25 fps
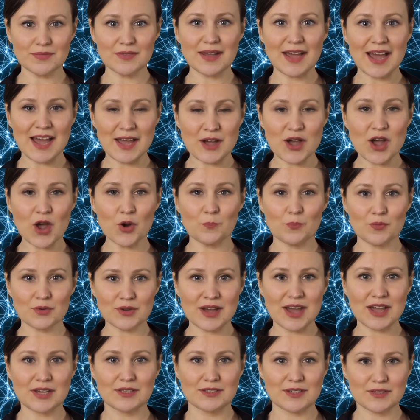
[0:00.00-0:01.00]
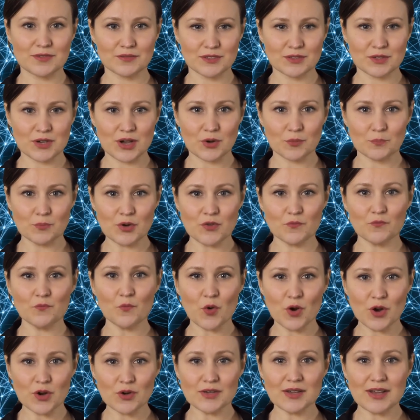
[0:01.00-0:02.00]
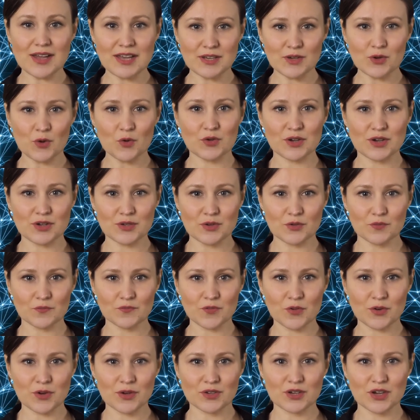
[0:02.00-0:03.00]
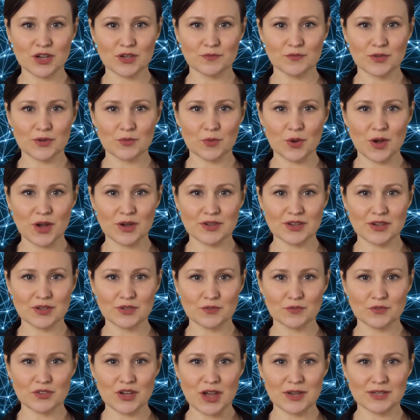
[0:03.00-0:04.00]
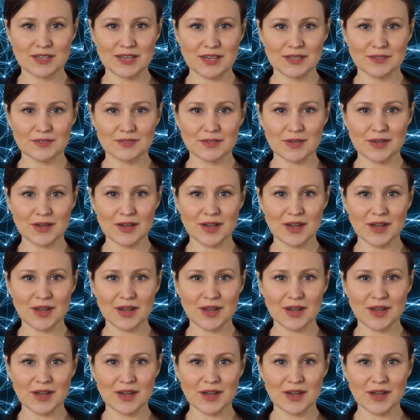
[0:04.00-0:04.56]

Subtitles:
A comprehensive scope of work is critical for achieving project objectives